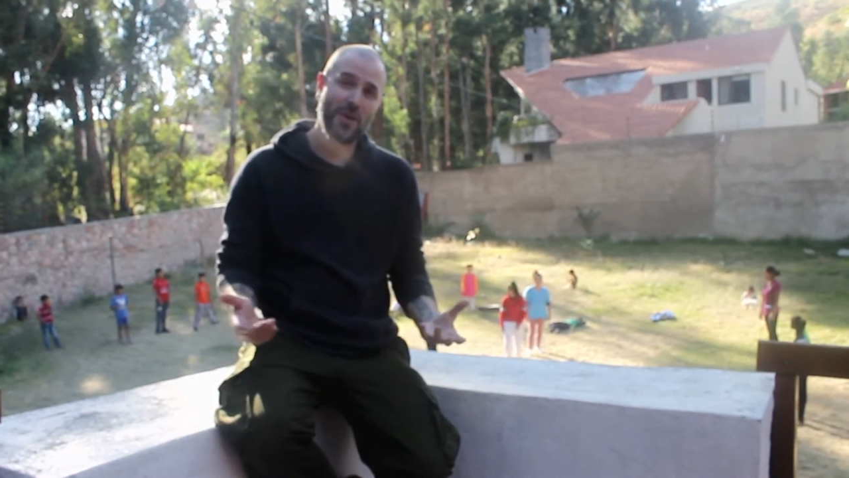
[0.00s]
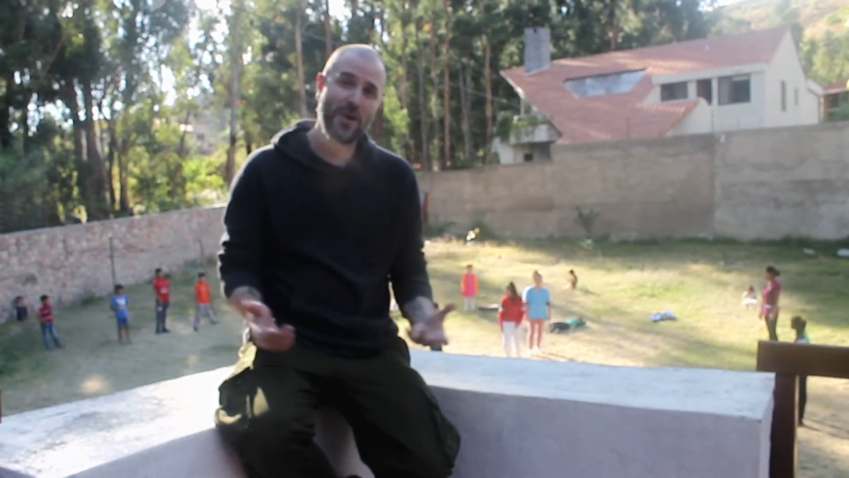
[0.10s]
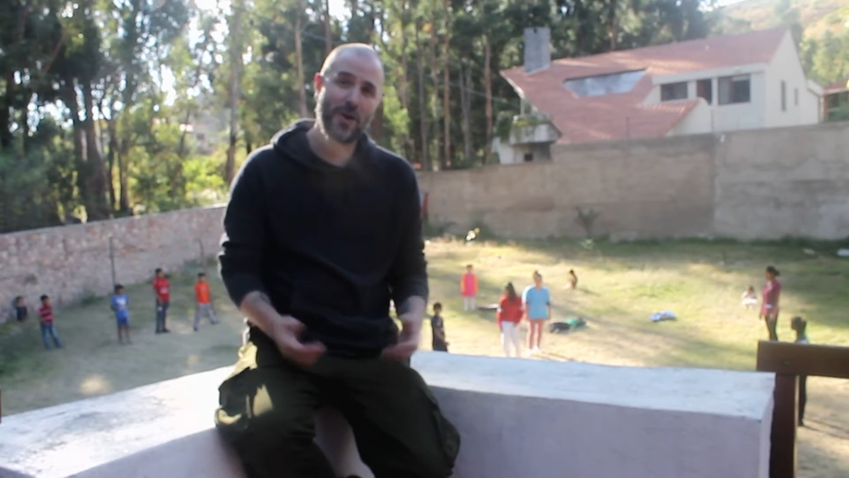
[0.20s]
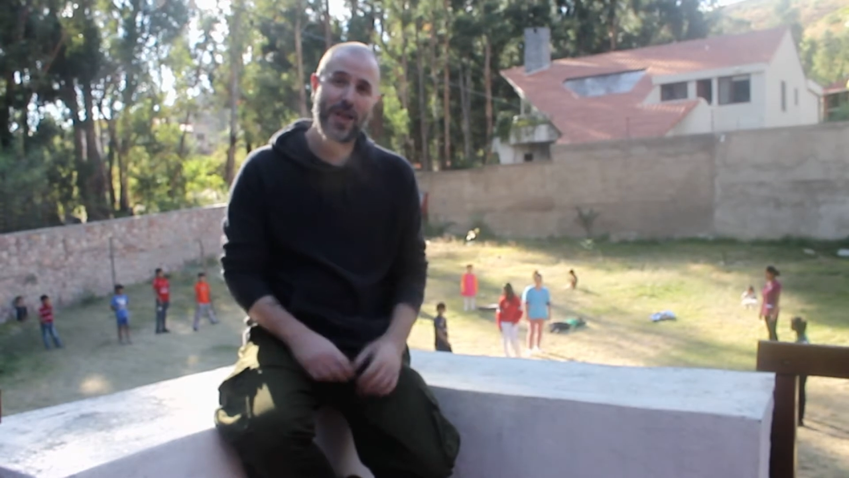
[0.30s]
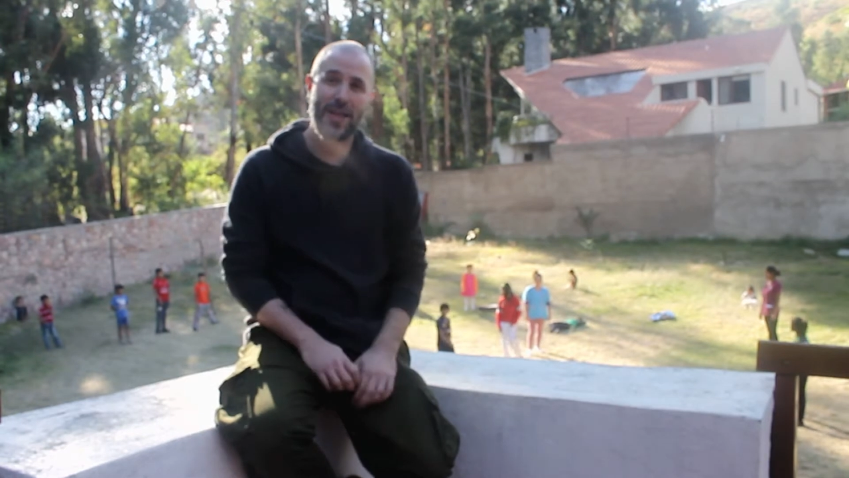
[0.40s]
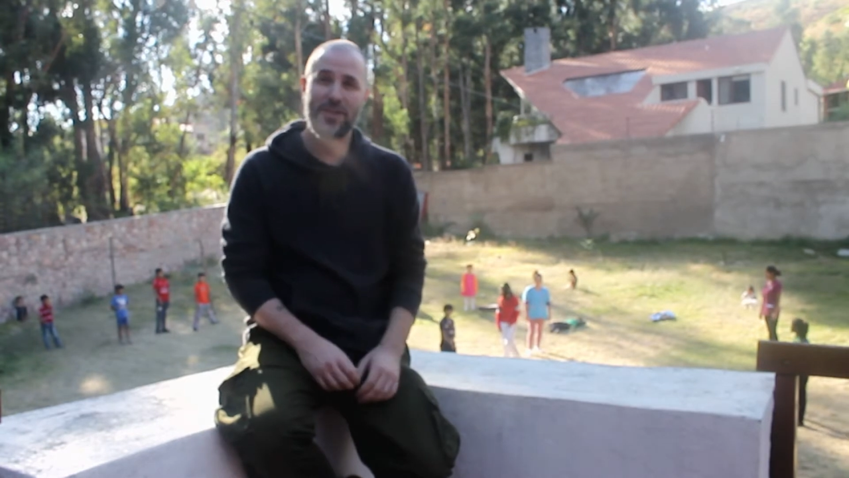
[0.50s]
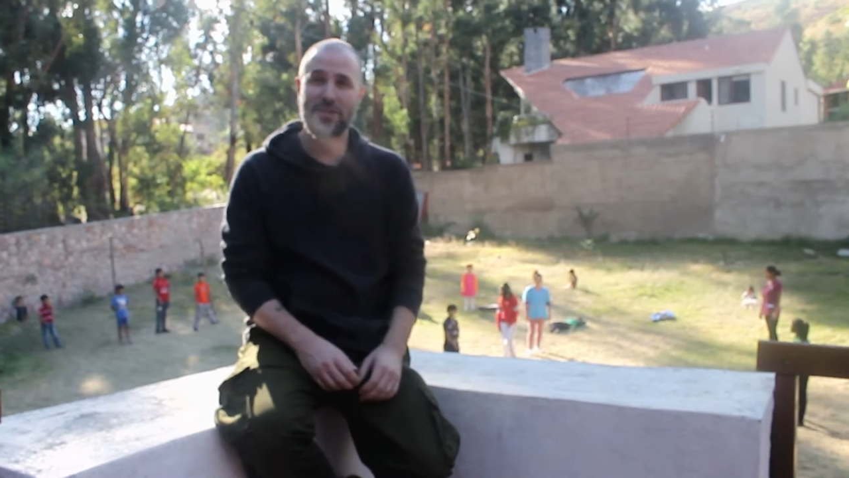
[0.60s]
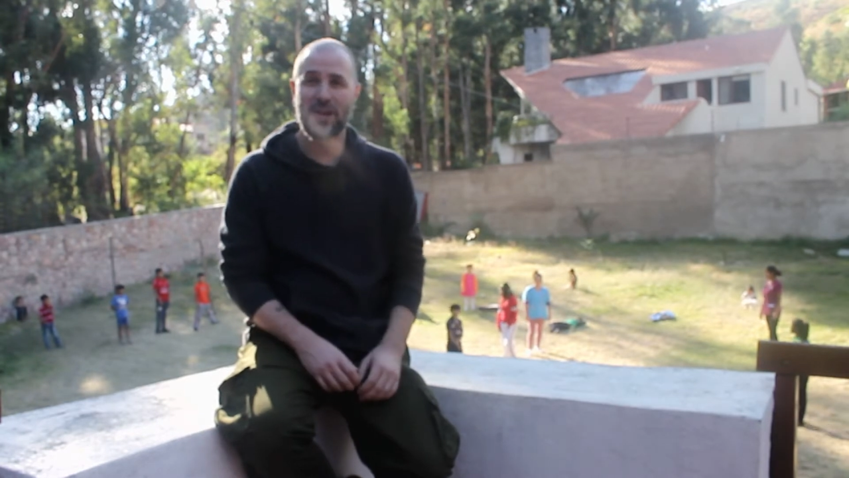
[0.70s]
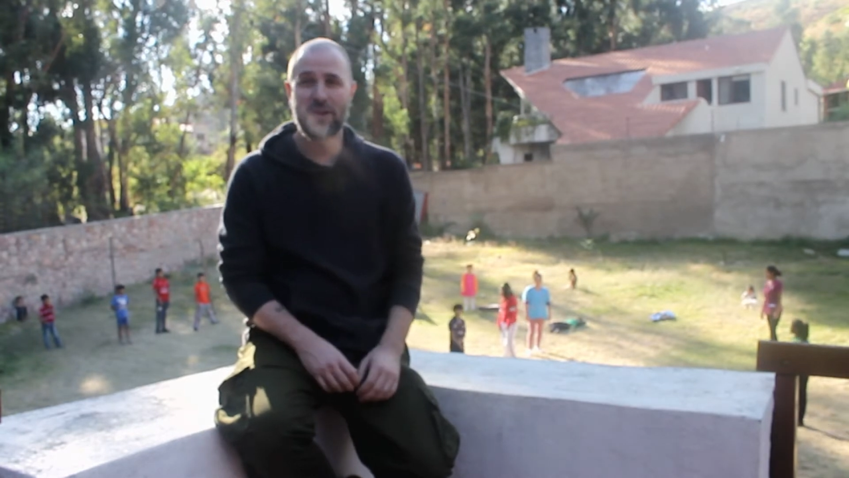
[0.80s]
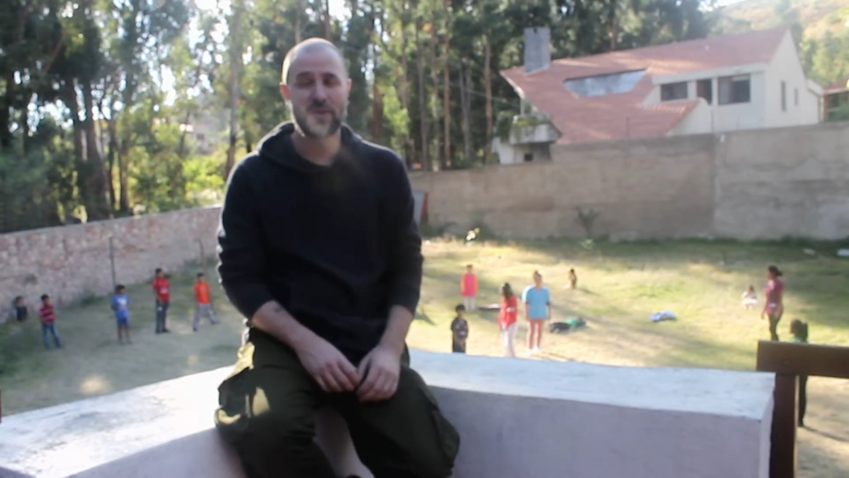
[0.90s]
all and
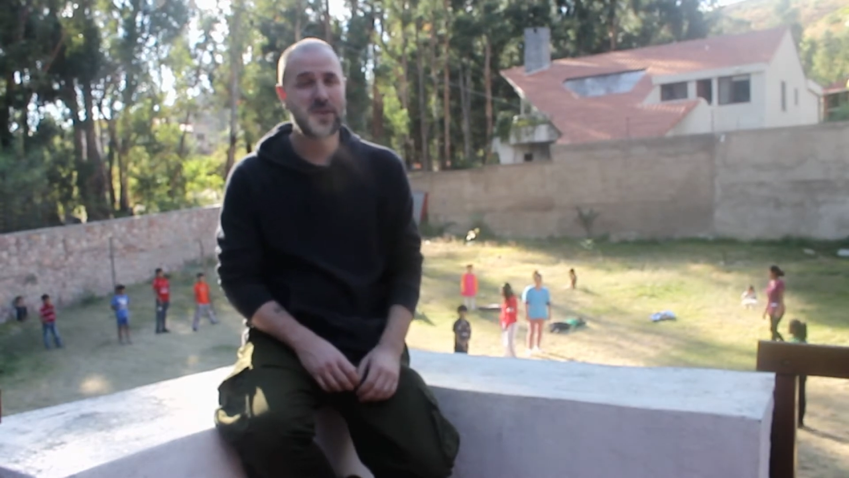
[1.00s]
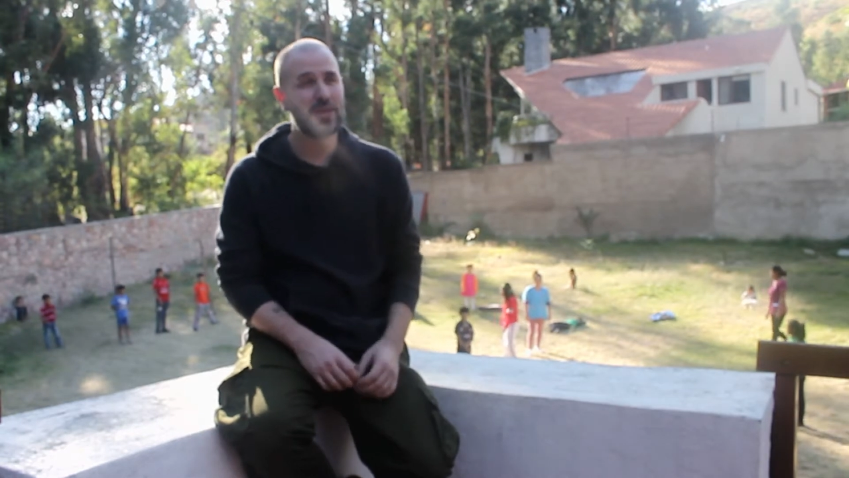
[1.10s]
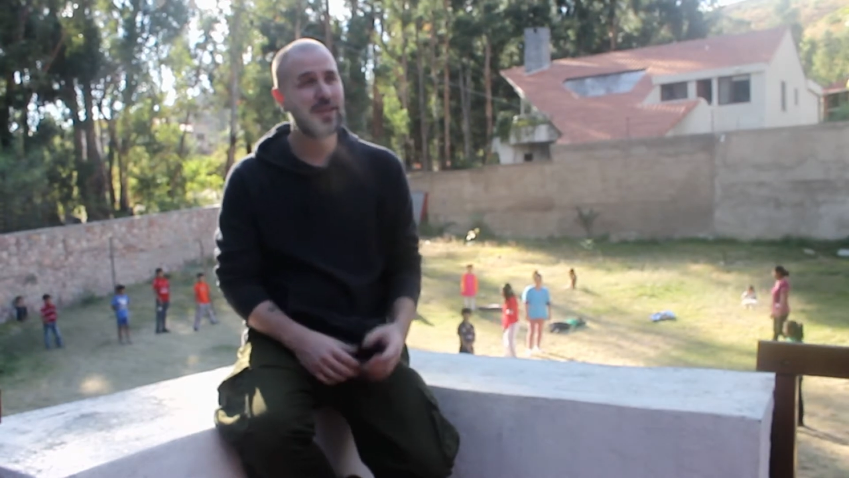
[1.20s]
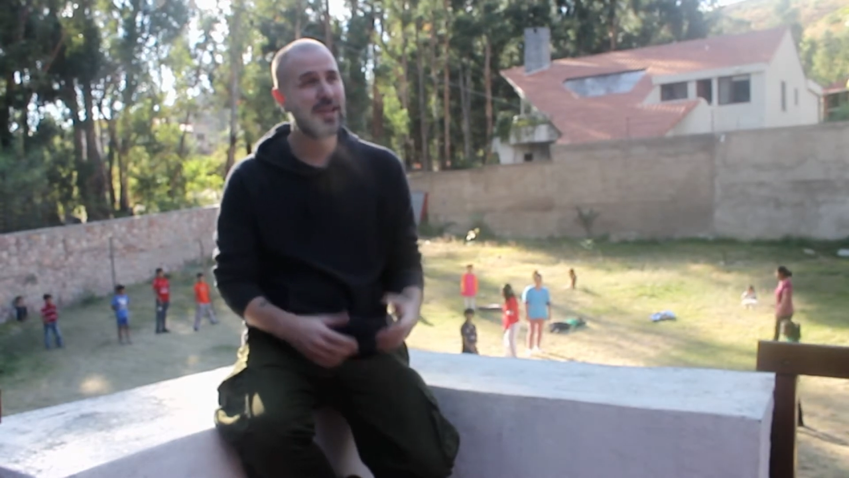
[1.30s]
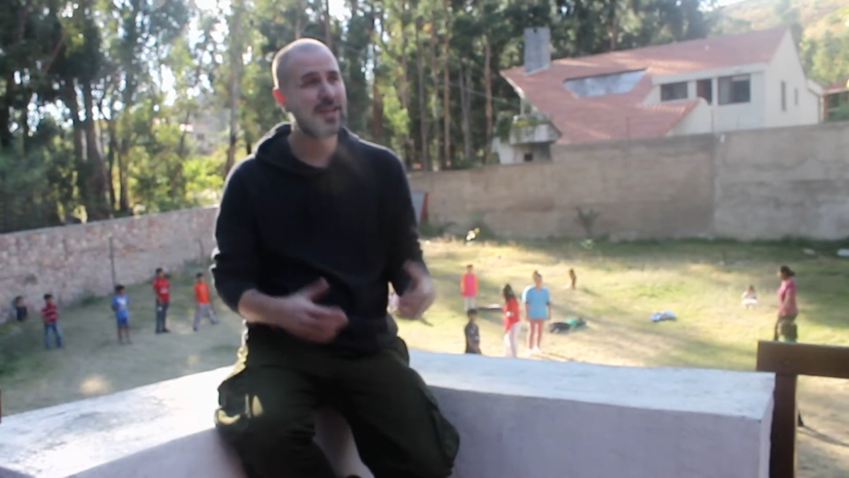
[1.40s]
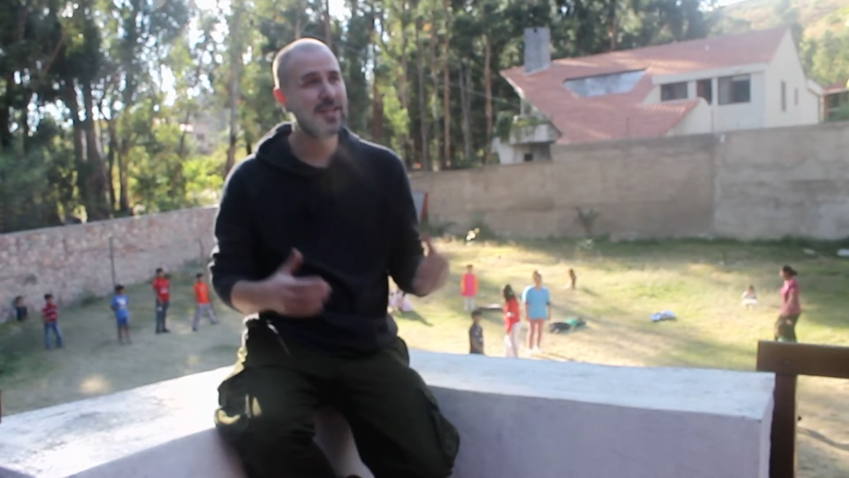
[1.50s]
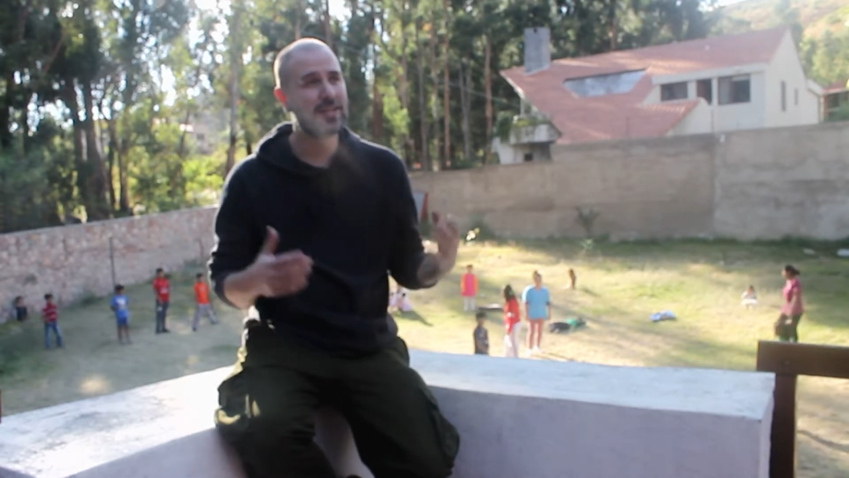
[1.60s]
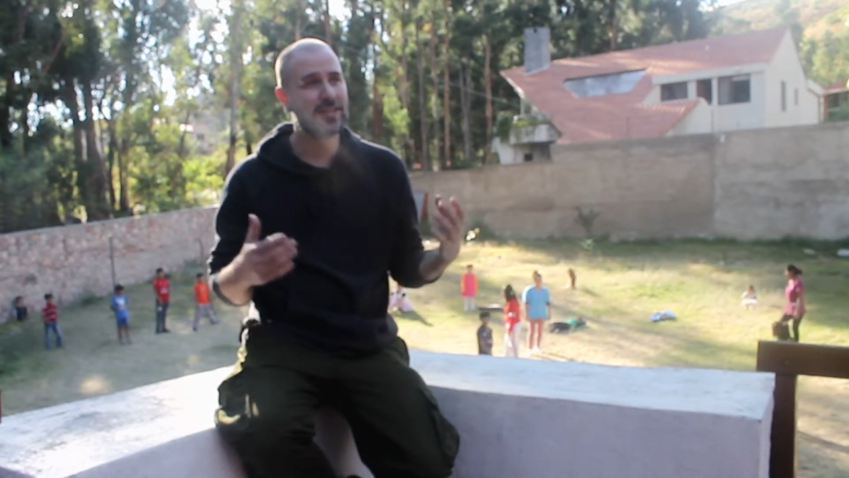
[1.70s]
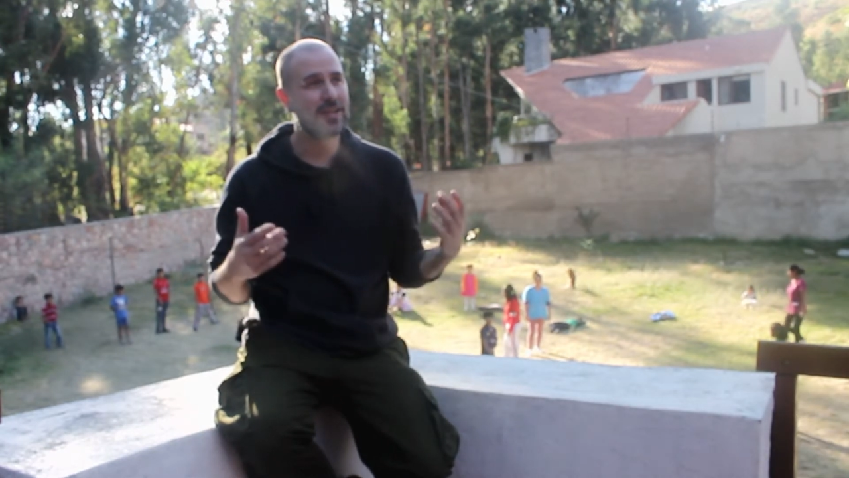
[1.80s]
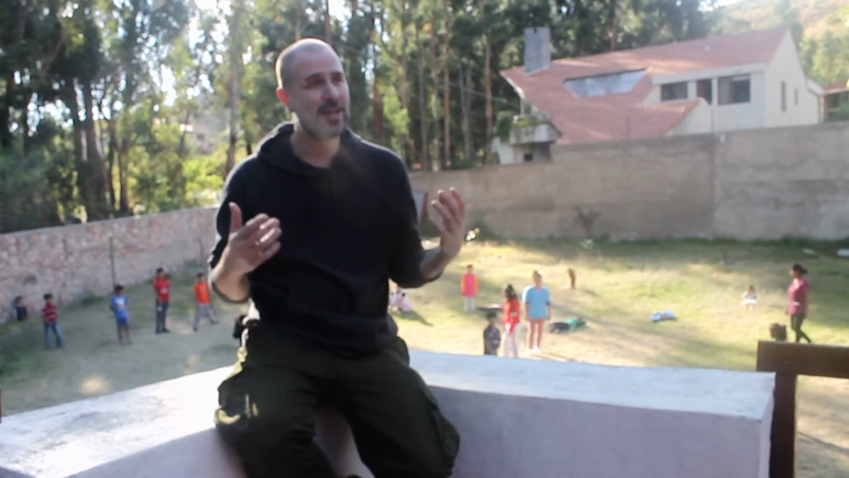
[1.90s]
share with you the
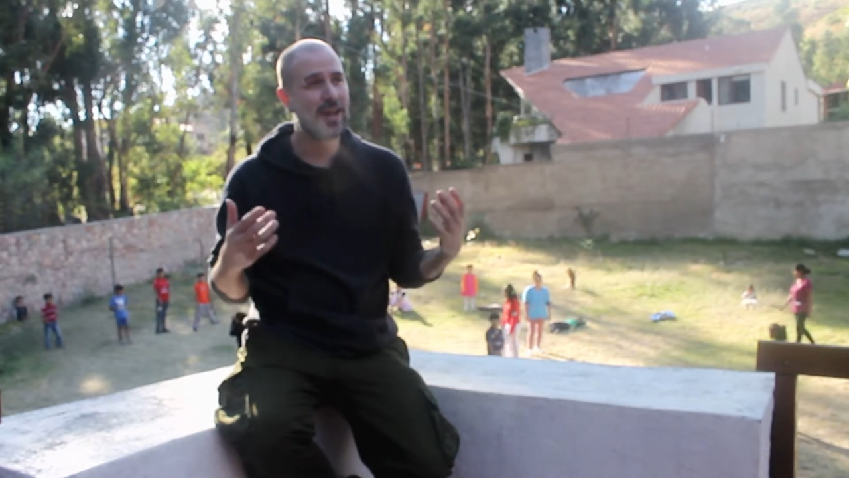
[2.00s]
latest